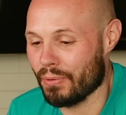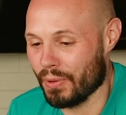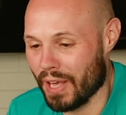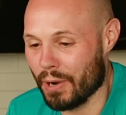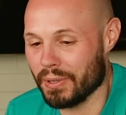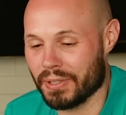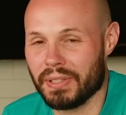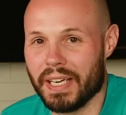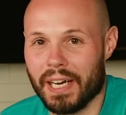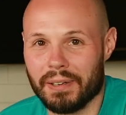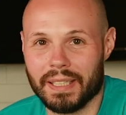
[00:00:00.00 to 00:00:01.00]
with how it
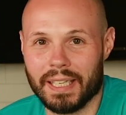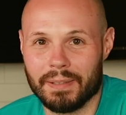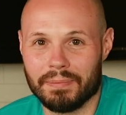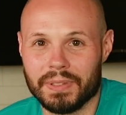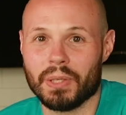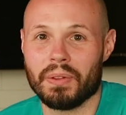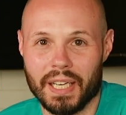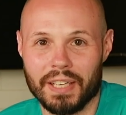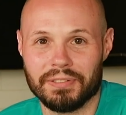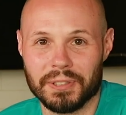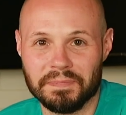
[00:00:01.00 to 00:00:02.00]
turned out, um, you know, the
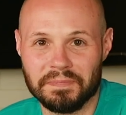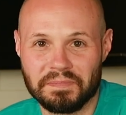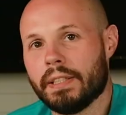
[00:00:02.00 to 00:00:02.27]
iPhone.